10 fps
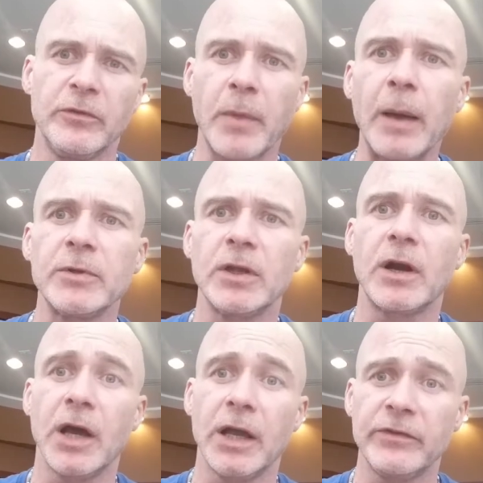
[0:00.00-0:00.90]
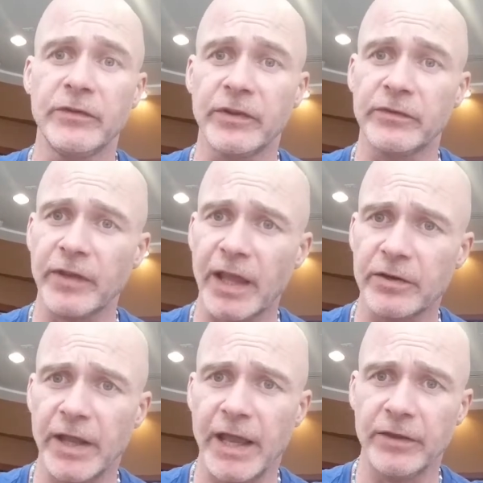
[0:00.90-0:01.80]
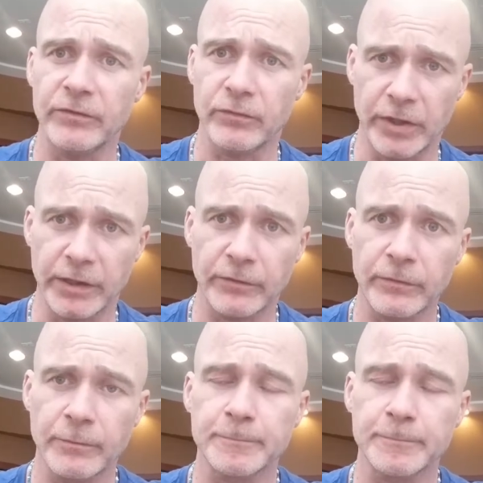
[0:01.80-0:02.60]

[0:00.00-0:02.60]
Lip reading: is popularized, is that Saturn has rings.